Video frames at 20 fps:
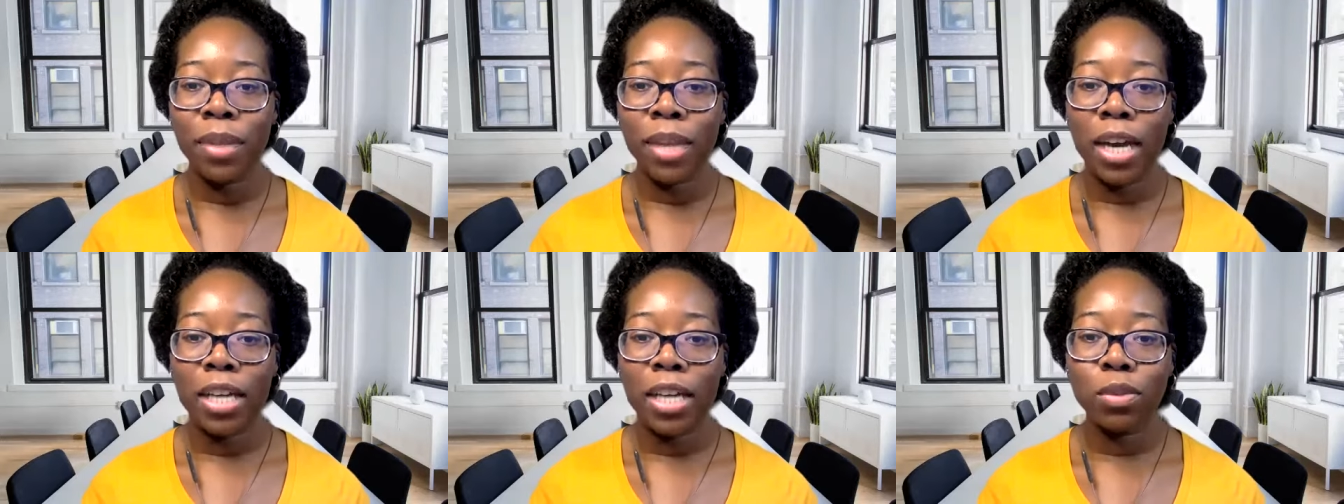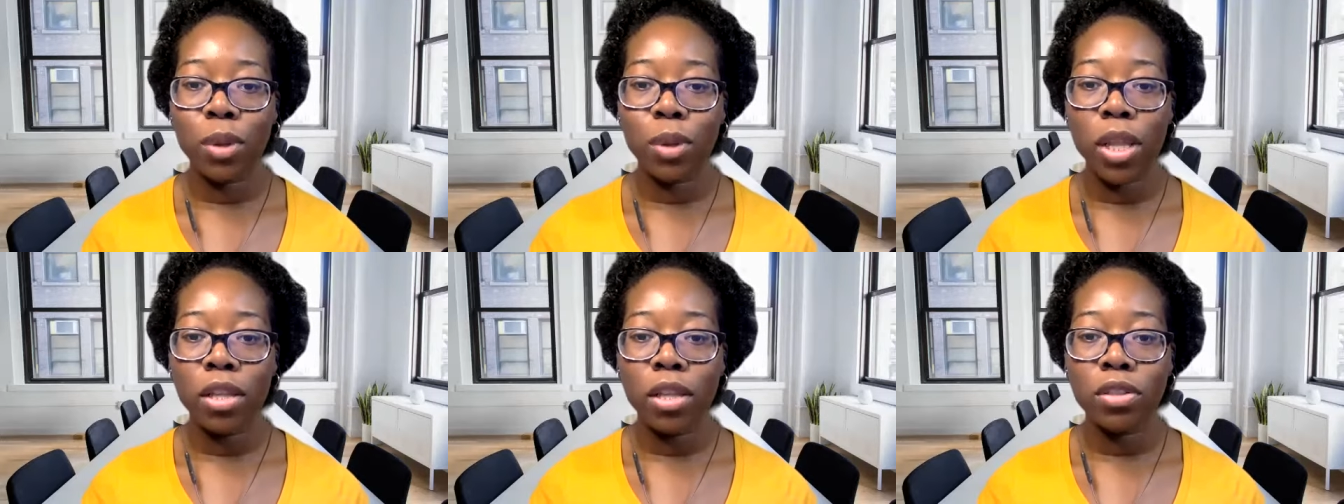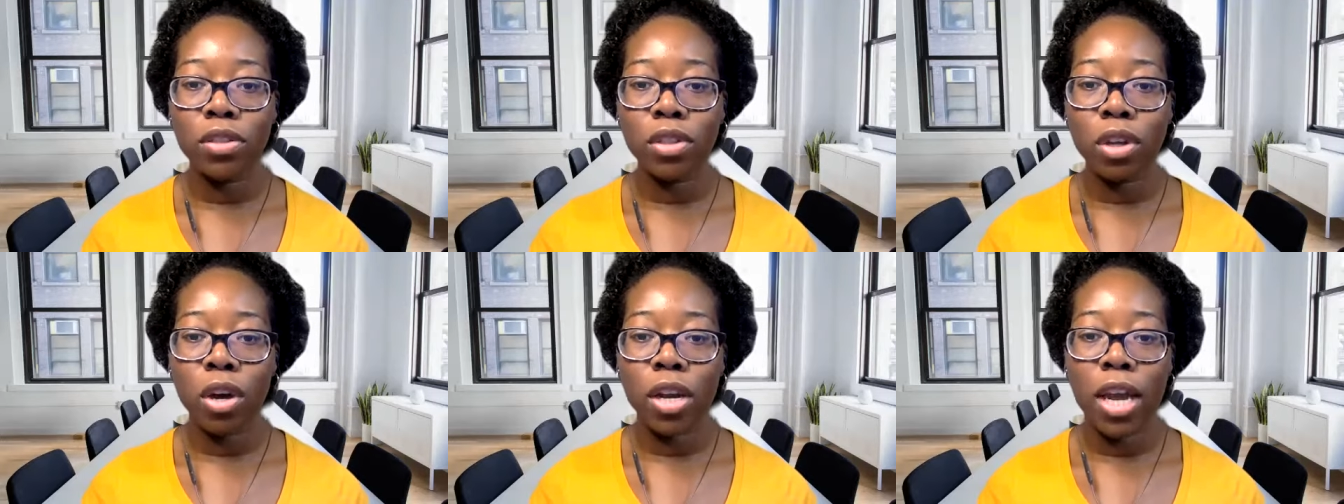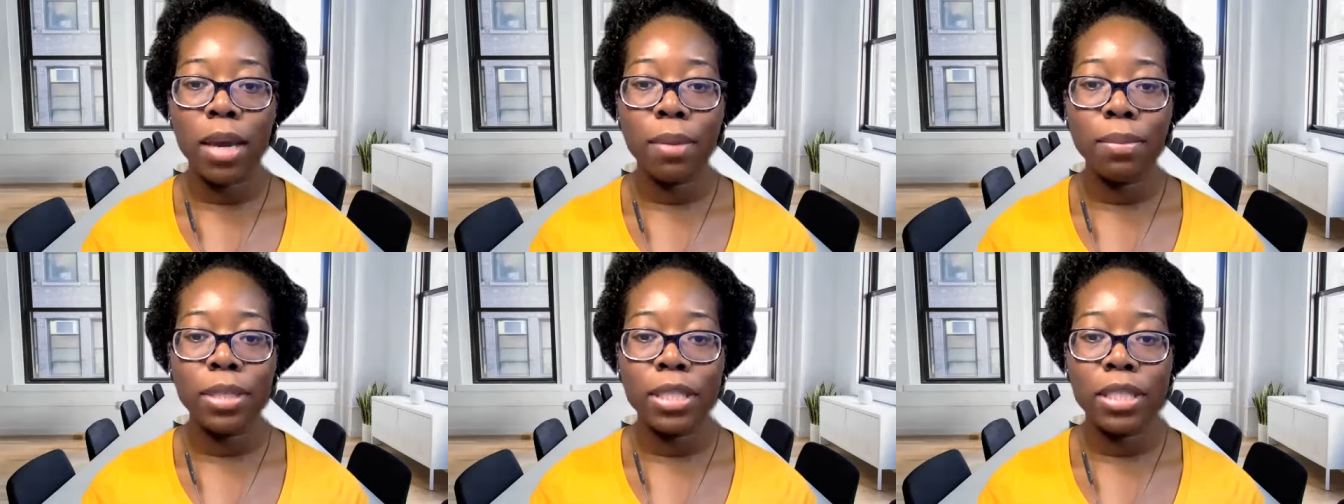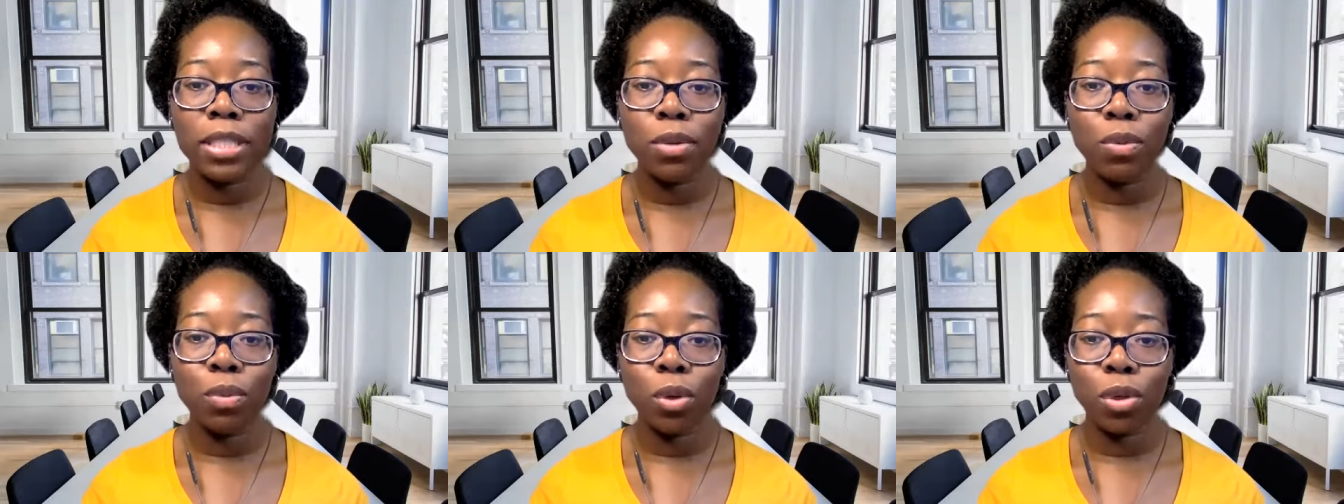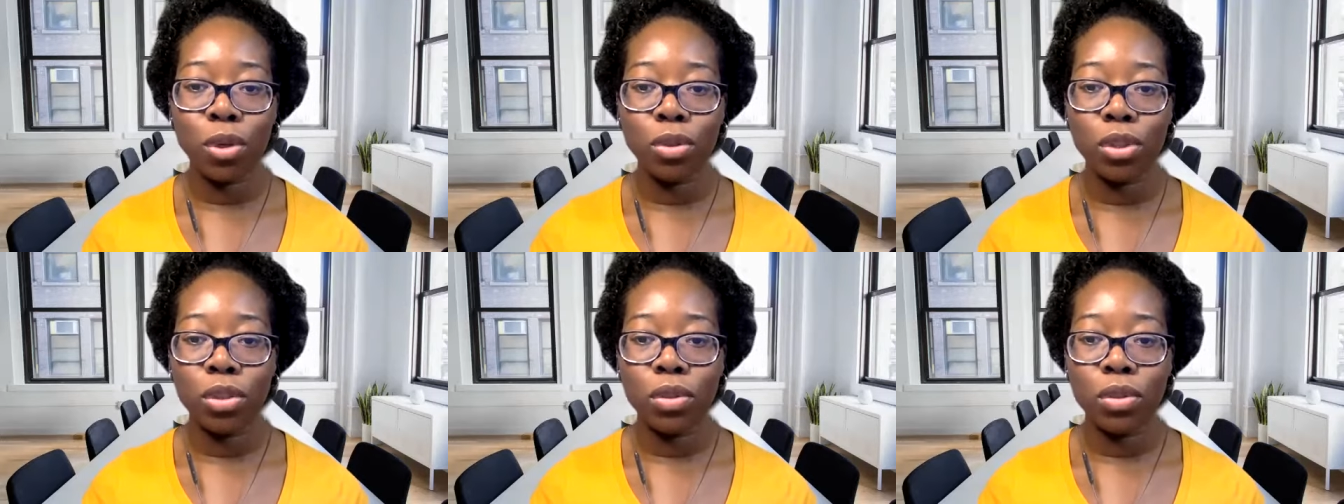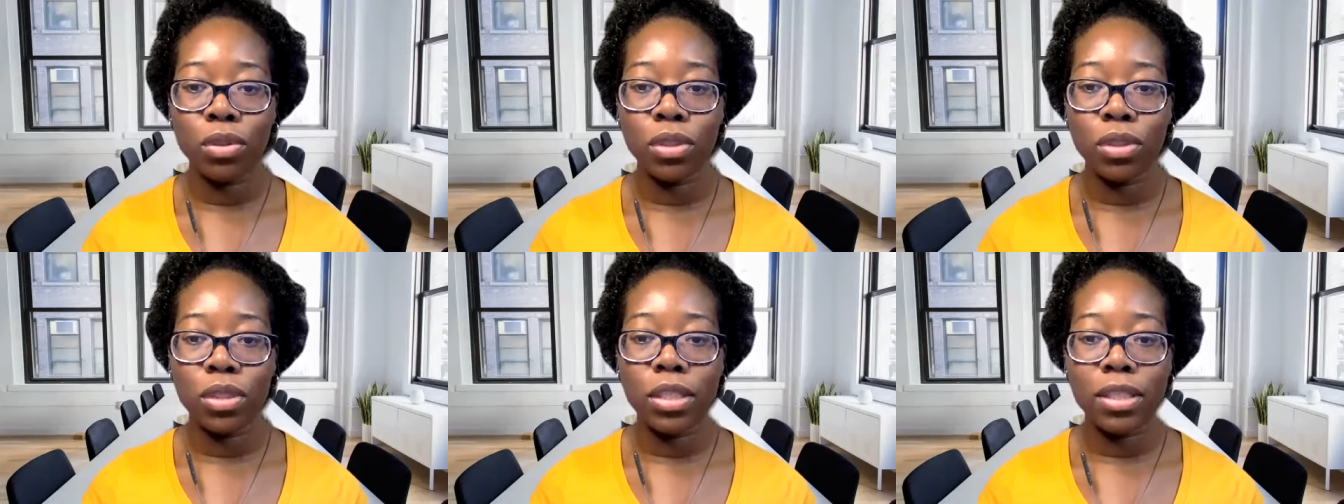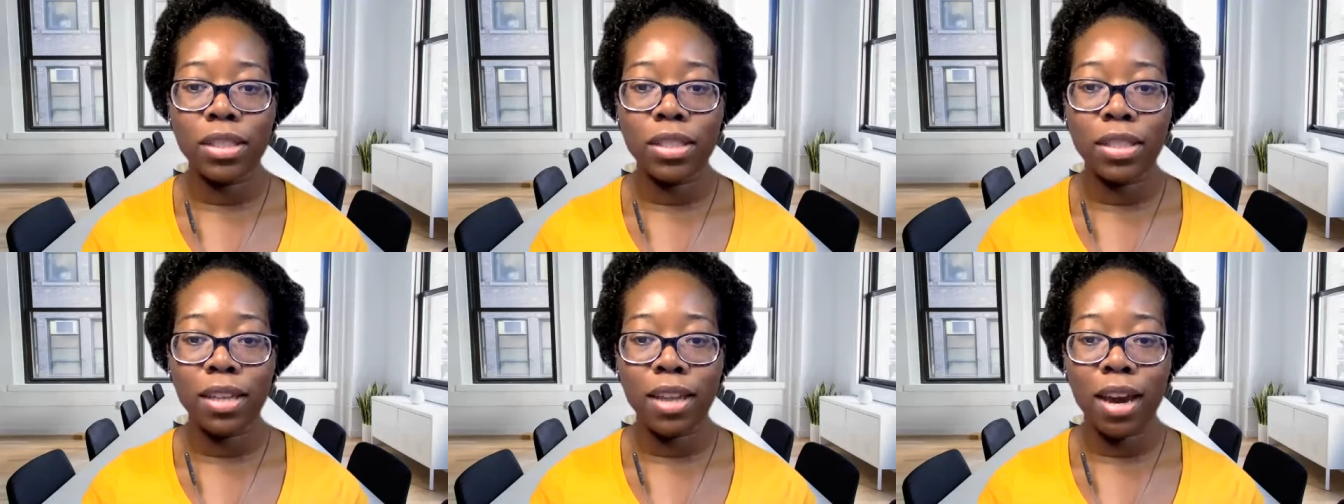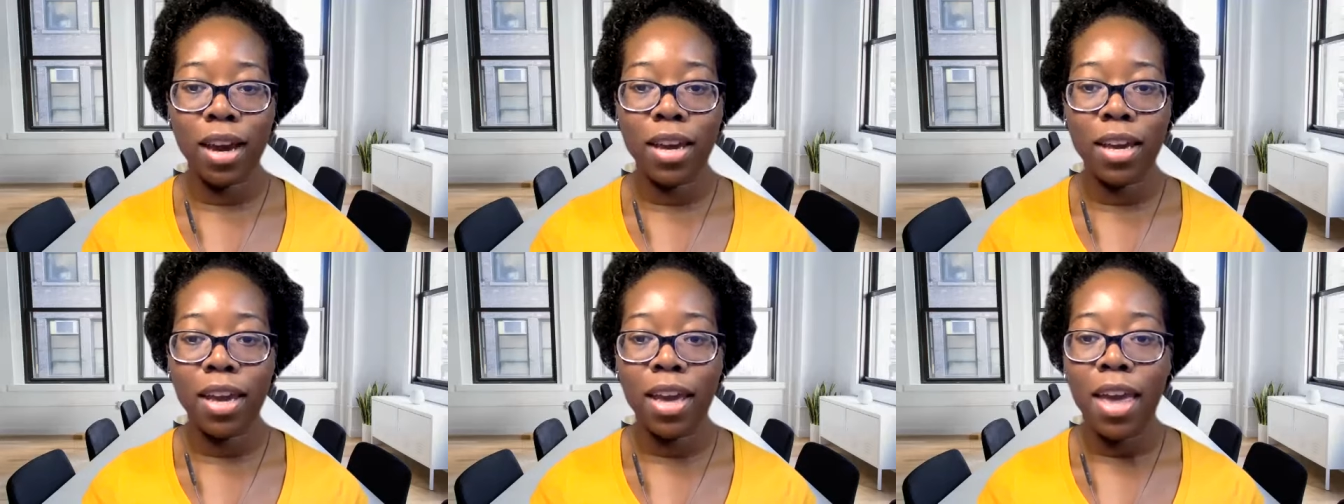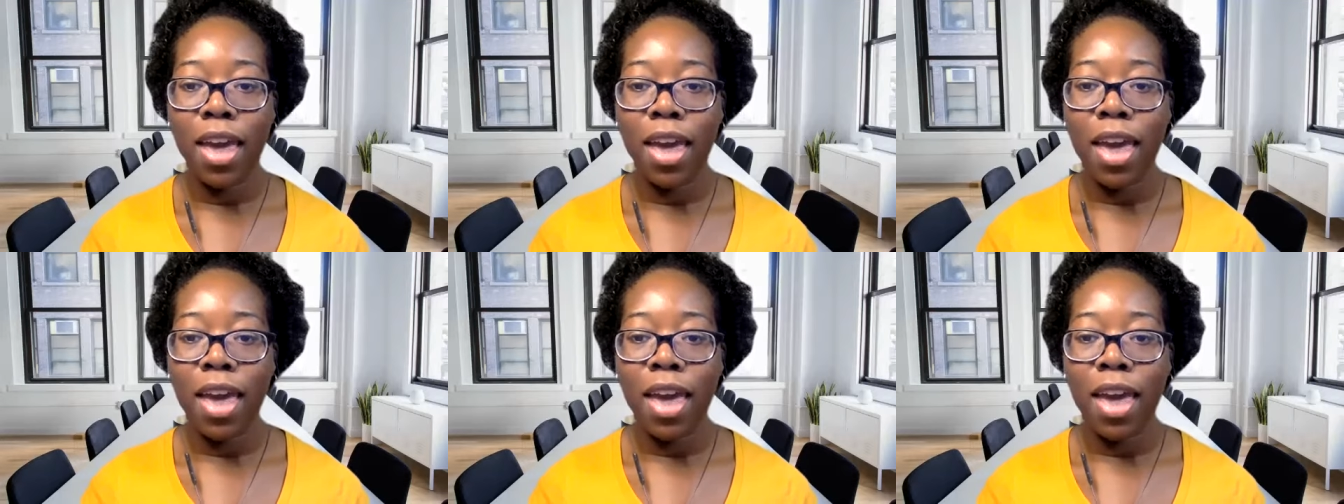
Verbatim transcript: as well as on ABC World News tonight,